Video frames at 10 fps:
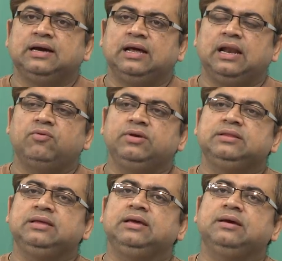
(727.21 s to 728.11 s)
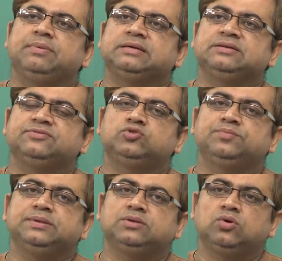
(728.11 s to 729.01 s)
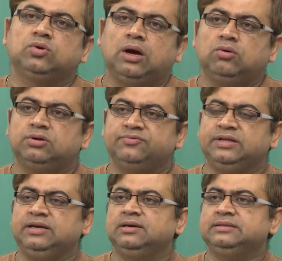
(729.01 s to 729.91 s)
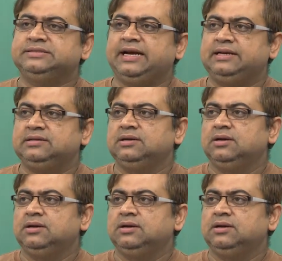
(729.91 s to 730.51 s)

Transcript: allowing the abrasives to be thrown out of the jet